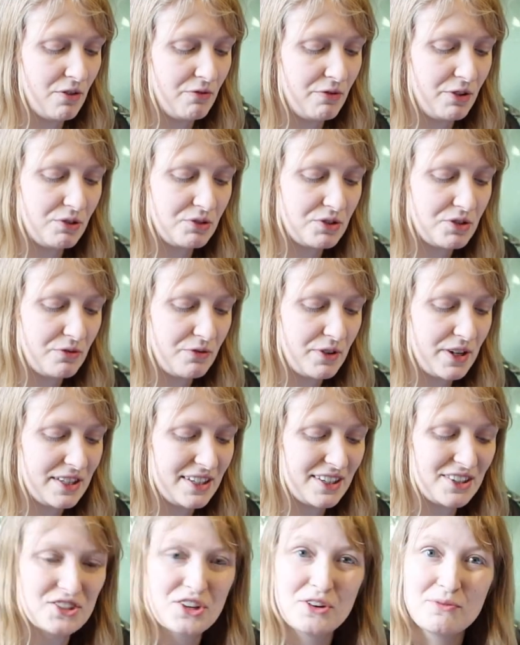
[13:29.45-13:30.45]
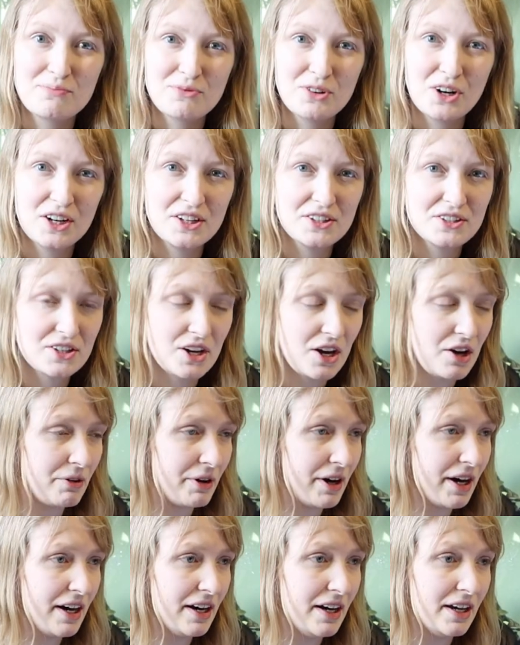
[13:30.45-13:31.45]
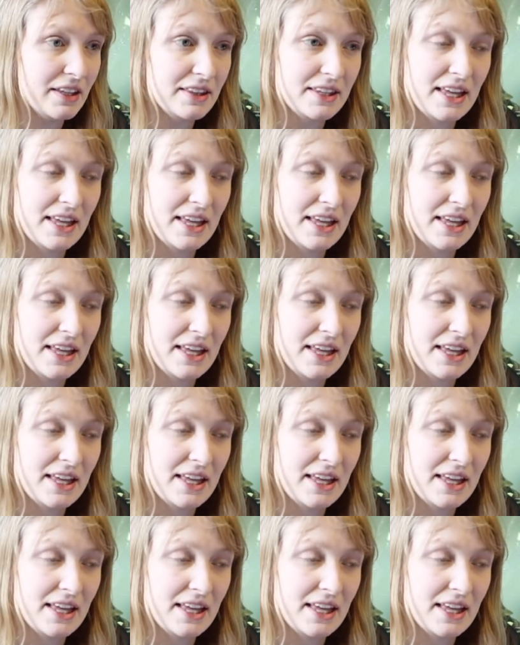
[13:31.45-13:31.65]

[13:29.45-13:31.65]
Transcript: filter feeding, so Bryozoa,